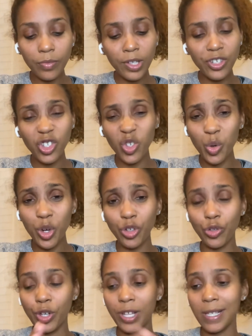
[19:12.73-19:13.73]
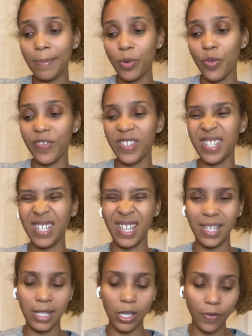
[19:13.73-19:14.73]
Swords. You need to move into a
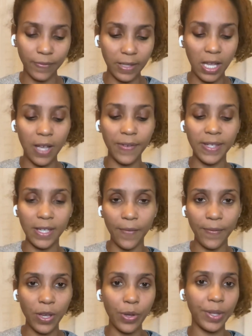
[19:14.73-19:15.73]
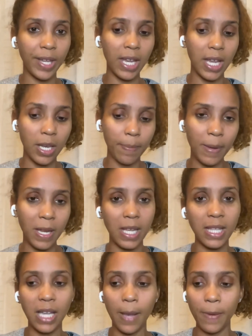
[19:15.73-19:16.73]
self-love, self-healing,
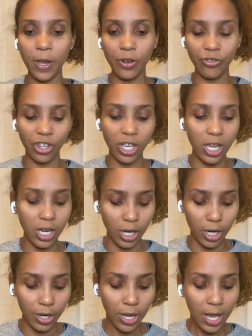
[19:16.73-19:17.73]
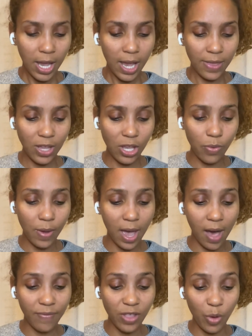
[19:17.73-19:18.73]
independent type energy here. And then you
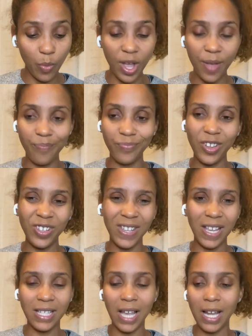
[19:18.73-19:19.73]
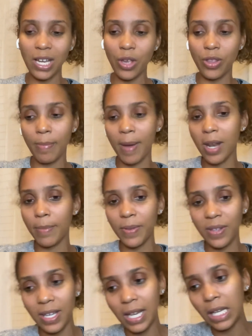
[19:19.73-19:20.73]
have the what? There's anxiety on the bottom of
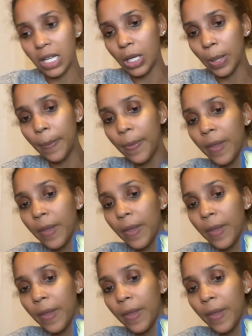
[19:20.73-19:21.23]
the deck here.